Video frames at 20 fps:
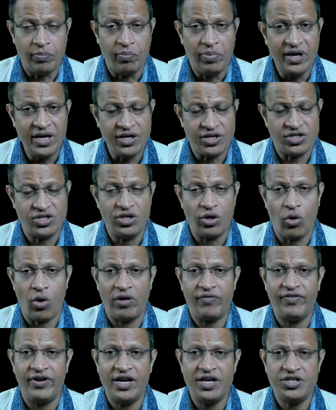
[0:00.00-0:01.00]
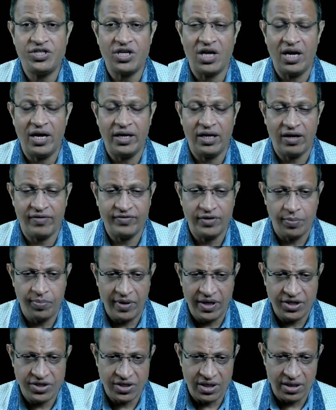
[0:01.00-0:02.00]
breach the confidentiality of the
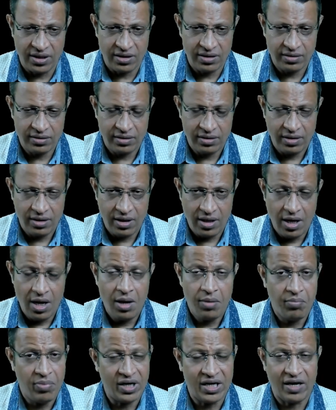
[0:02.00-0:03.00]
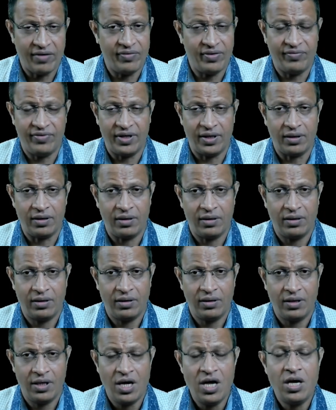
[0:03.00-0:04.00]
patient. But however,
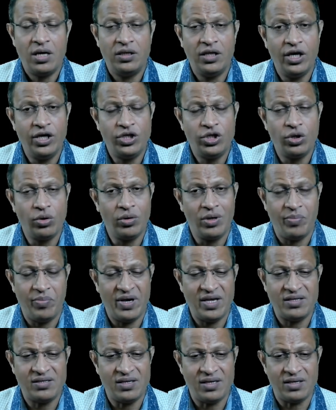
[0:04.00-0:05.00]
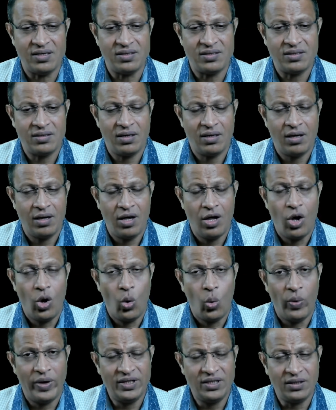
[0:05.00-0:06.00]
the issue remains is
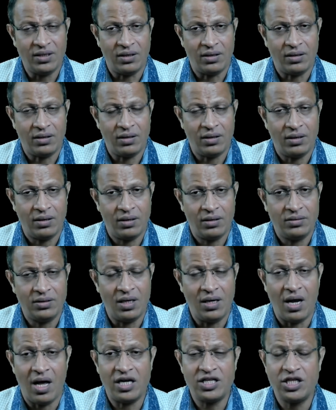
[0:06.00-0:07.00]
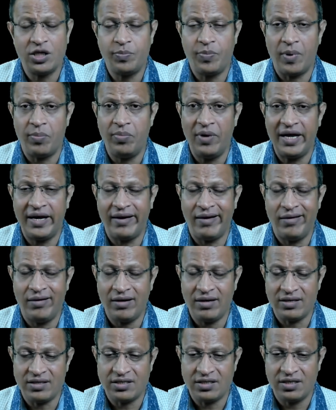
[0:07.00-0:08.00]
whether the larger public
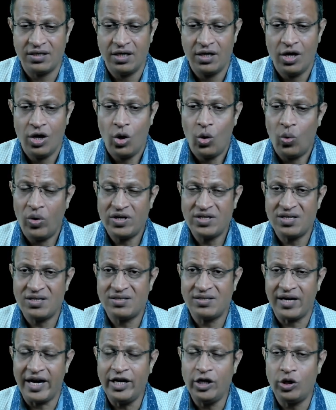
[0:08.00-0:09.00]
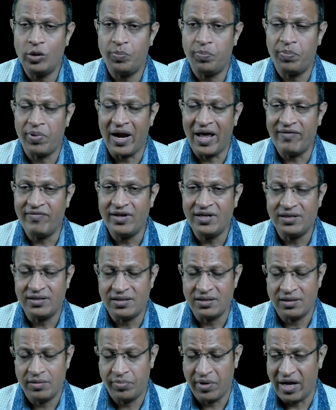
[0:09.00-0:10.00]
interest versus right to private
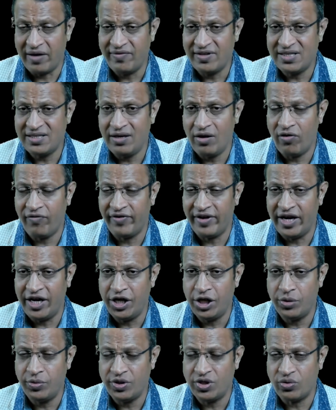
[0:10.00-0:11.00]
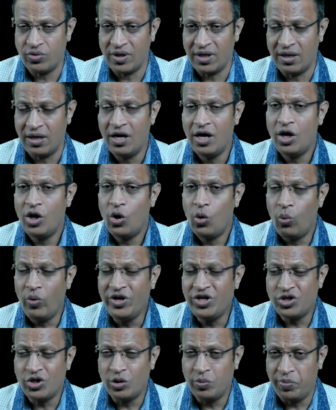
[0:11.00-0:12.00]
privacy of an individual
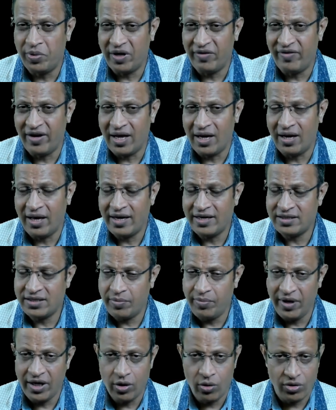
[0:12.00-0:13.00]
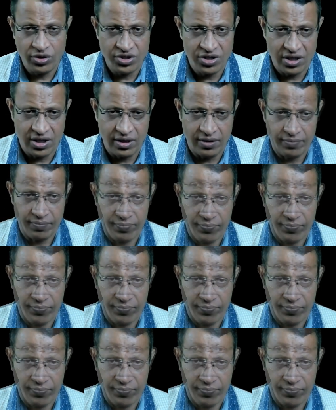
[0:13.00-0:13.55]
which should prevail is a big question.